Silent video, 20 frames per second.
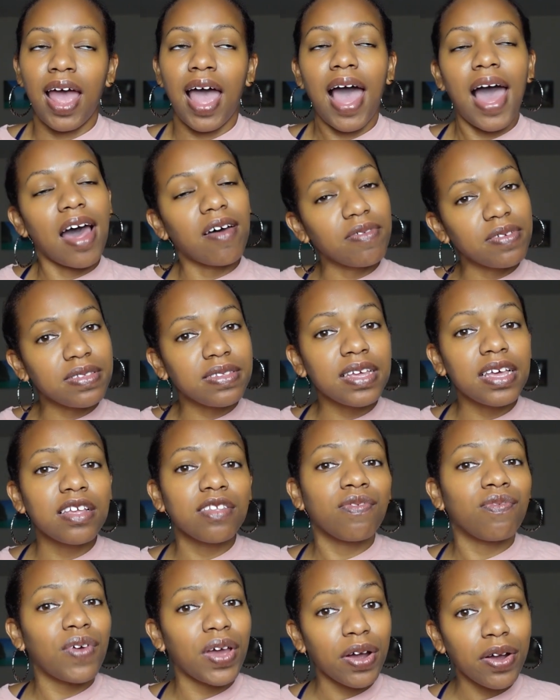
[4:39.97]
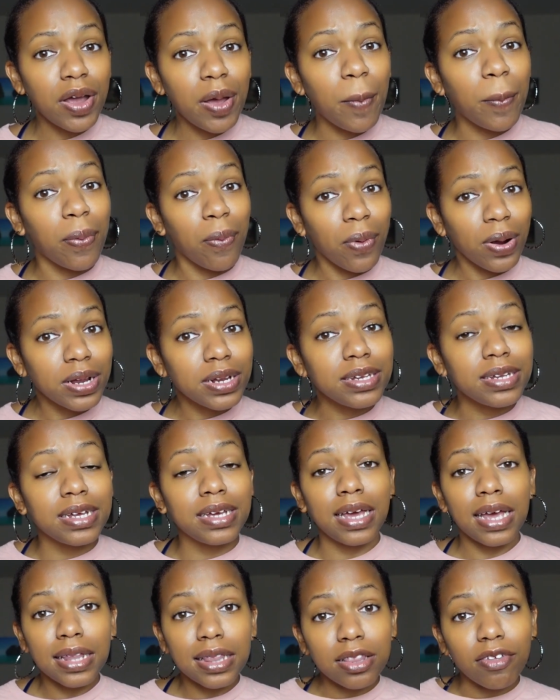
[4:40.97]
Obviously, it's very important to
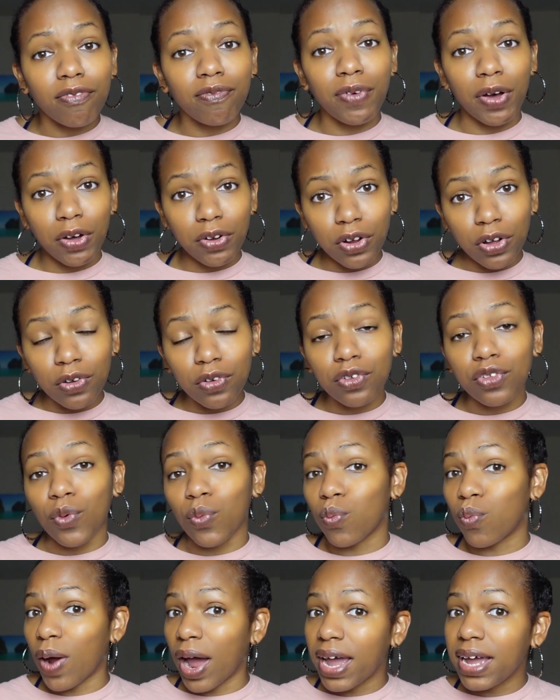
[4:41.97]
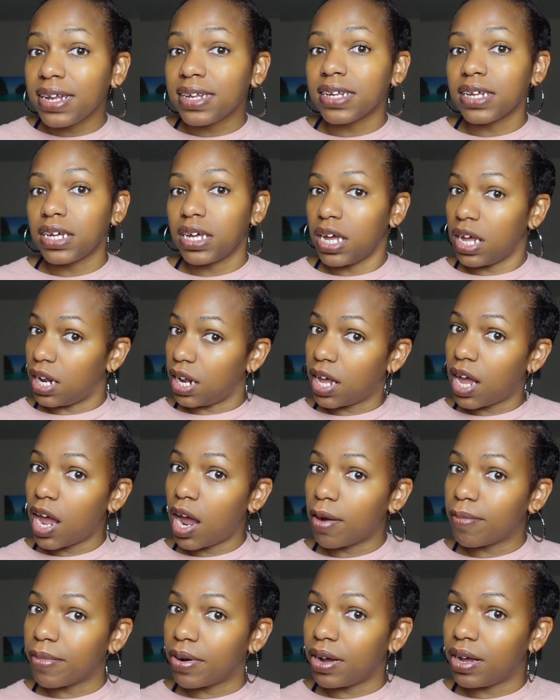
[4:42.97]
get the photos right in
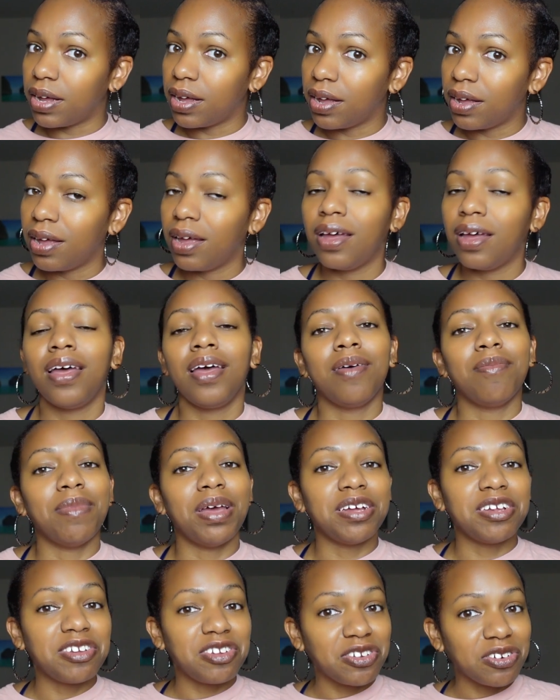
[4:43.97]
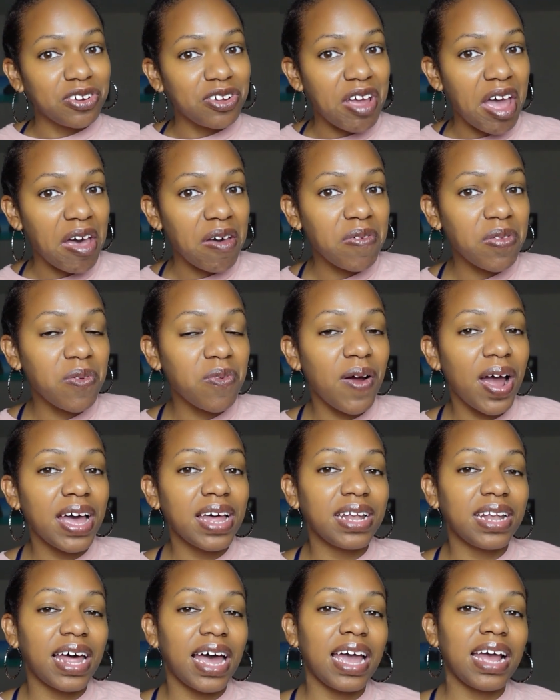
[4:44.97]
camera, making sure you have the
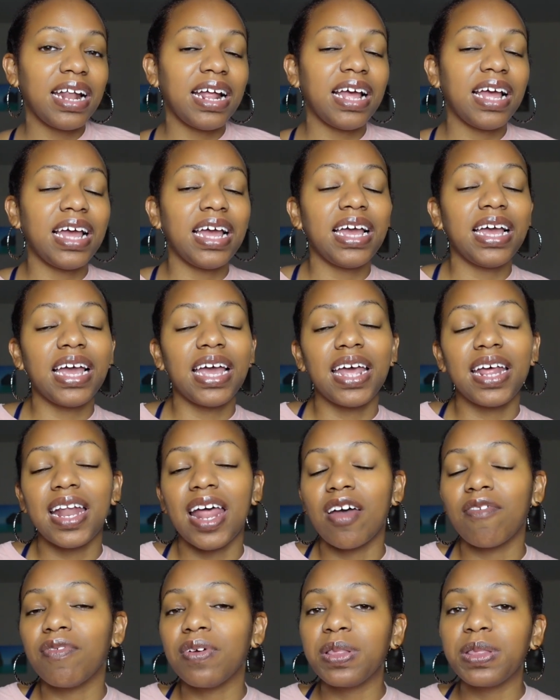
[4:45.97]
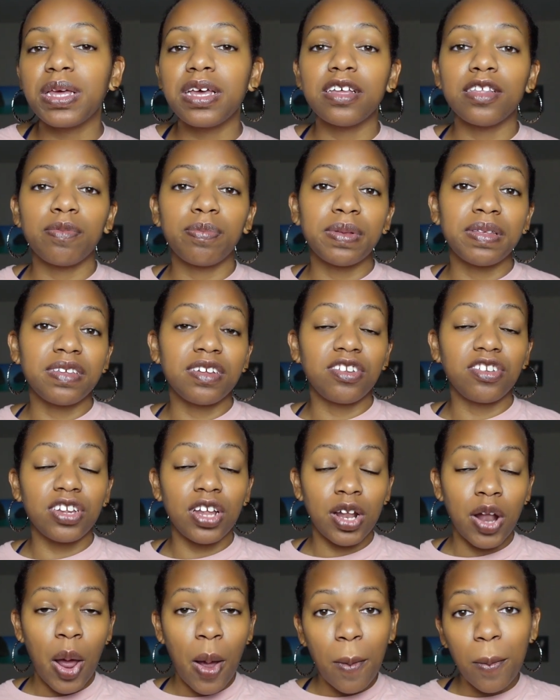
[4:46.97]
right lighting and everything is
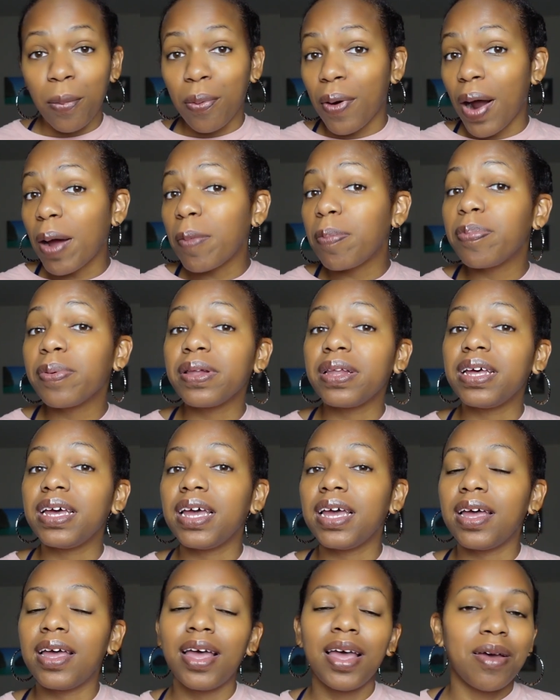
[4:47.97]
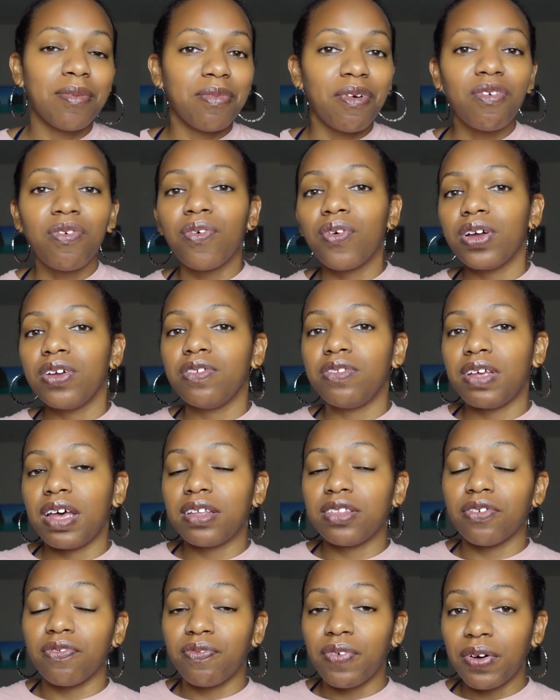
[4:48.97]
positioned properly before you
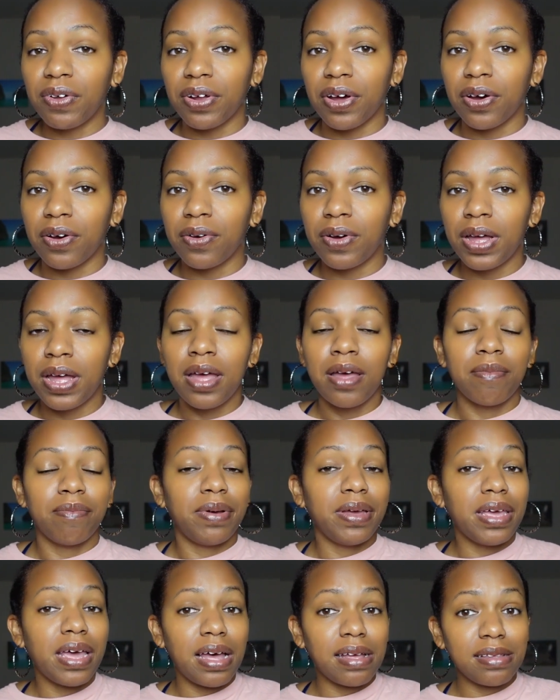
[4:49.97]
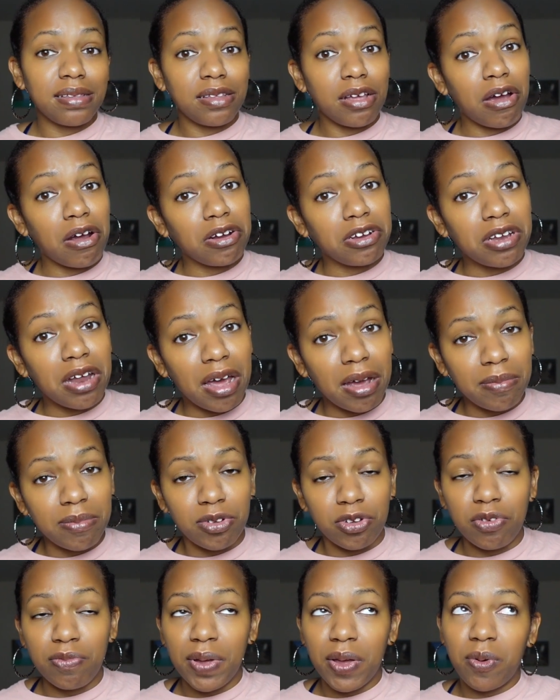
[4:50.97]
take the photo. But yes, there are times
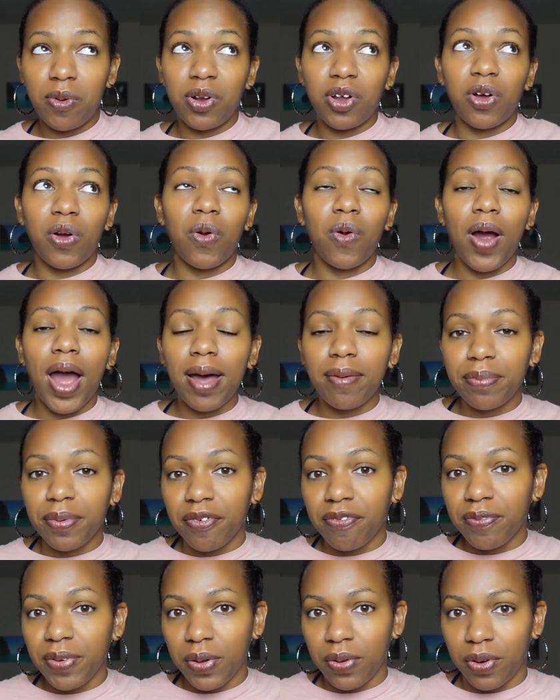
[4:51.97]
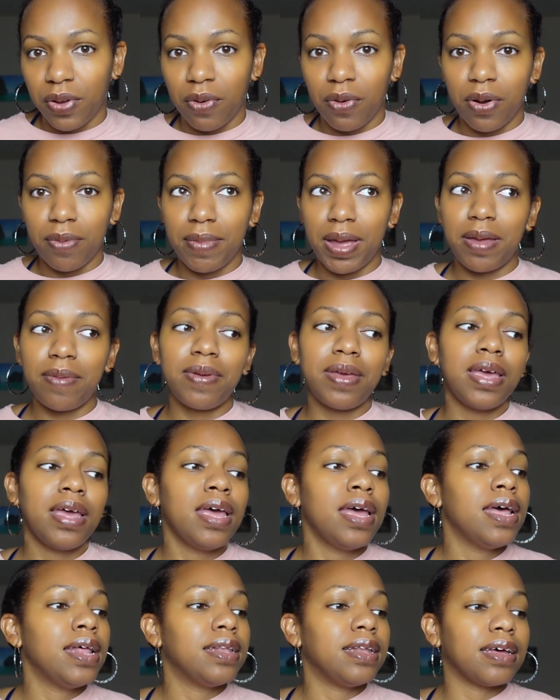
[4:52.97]
you may want to crop a photo, or maybe
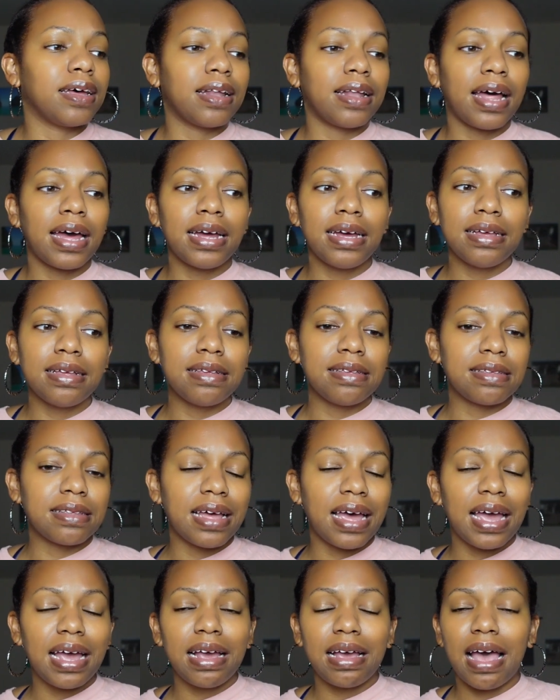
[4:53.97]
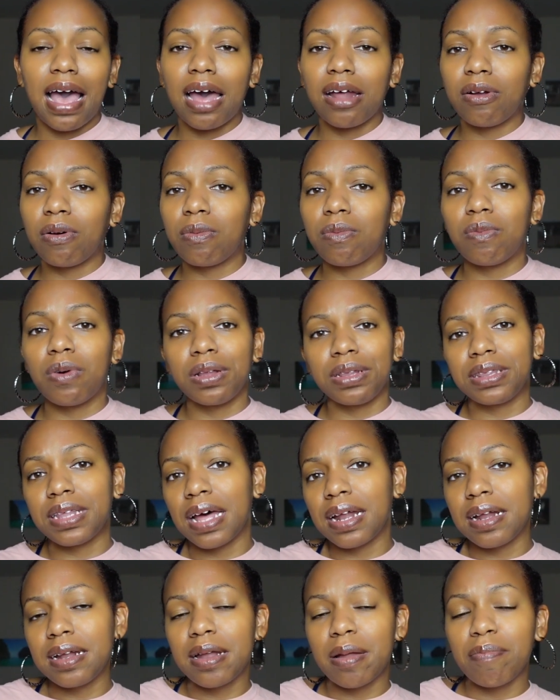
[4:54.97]
the client is like, I don't want
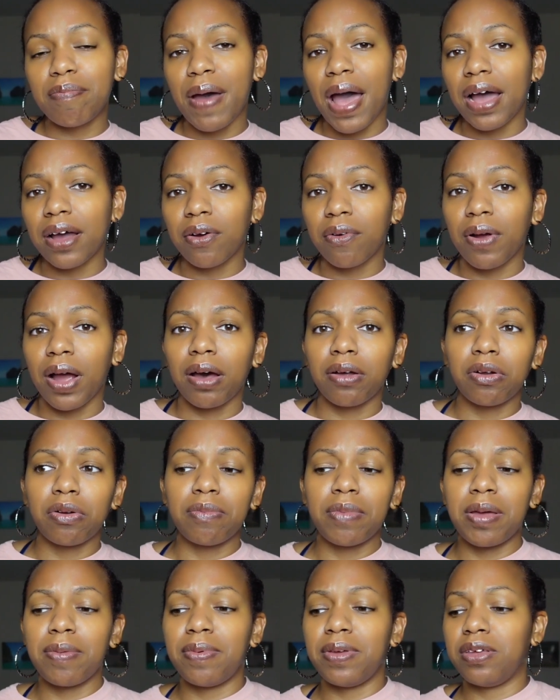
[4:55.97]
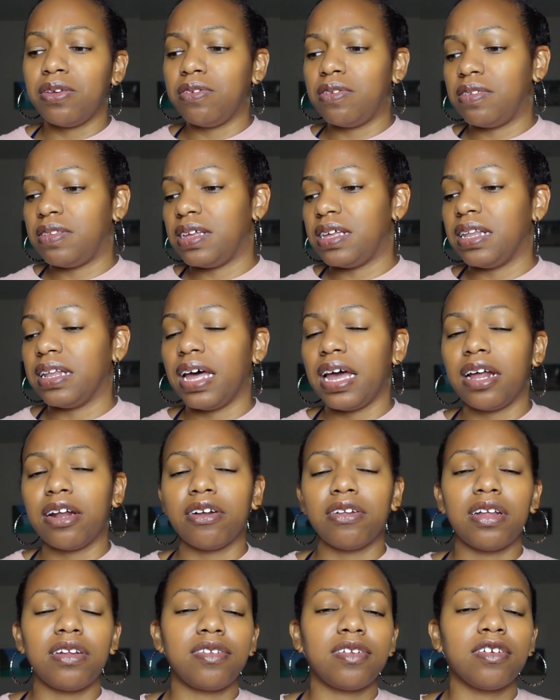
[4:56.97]
that in the background. Or maybe you see
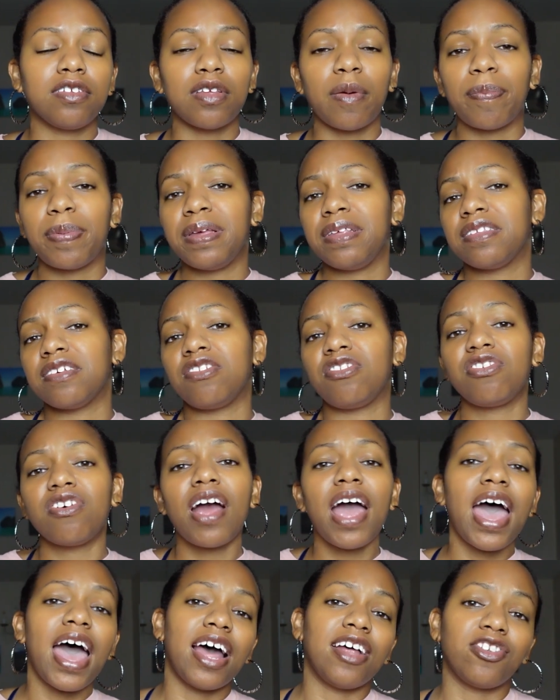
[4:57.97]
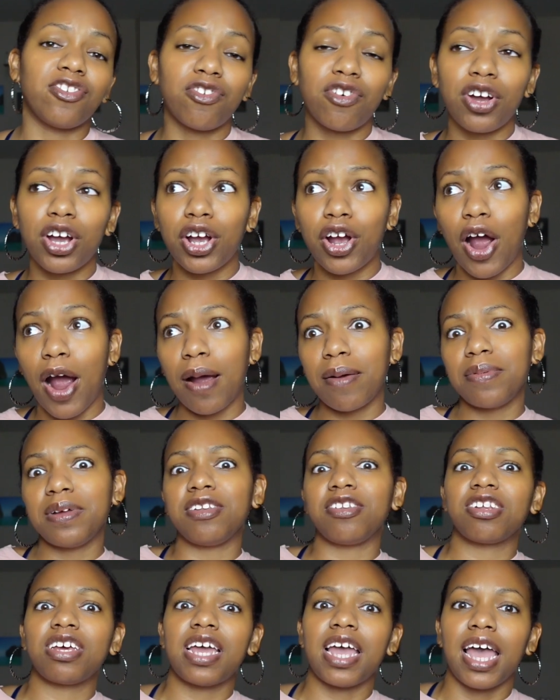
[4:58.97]
later that there's a piece of trash or a
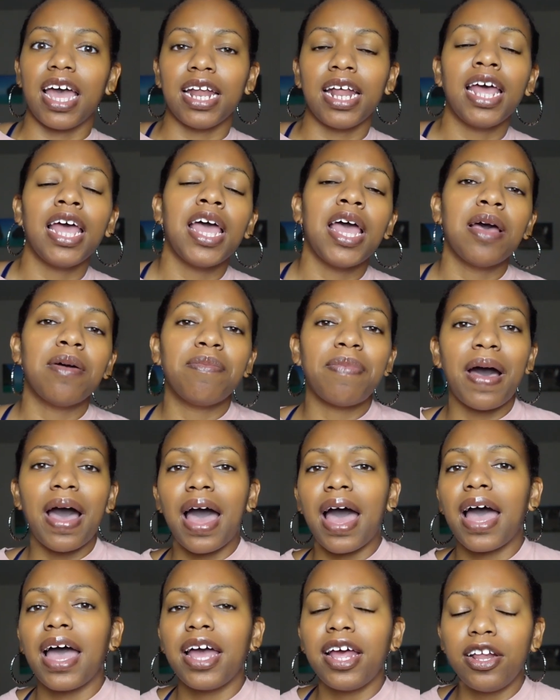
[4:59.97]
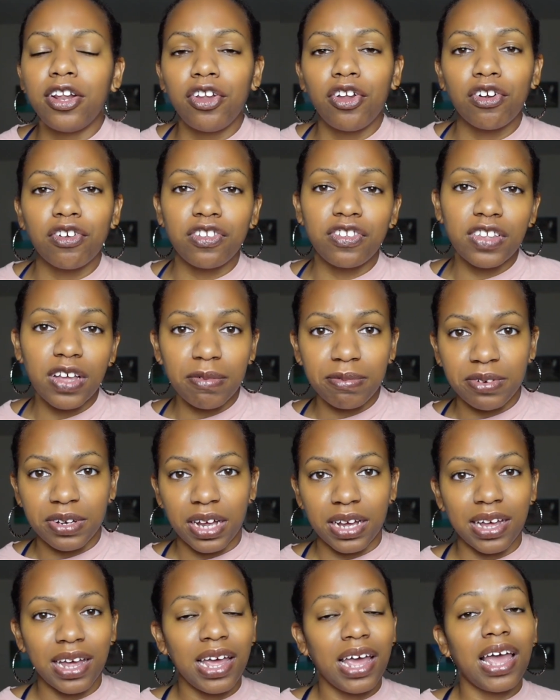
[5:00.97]
garbage can behind your
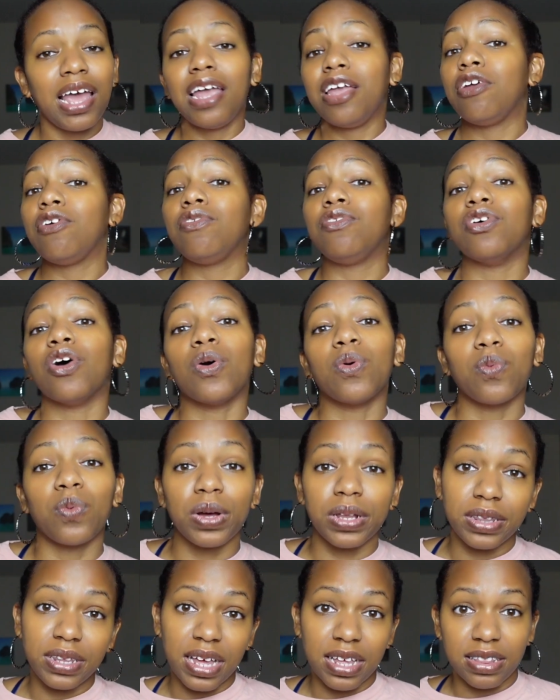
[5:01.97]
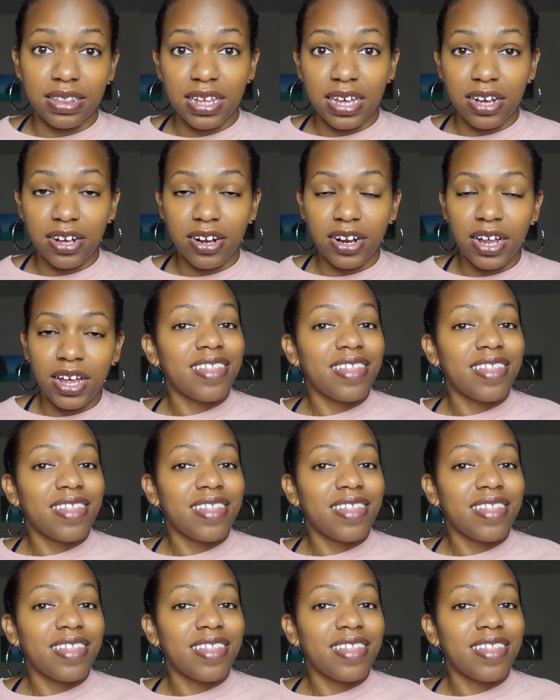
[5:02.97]
subject. You don't want that there.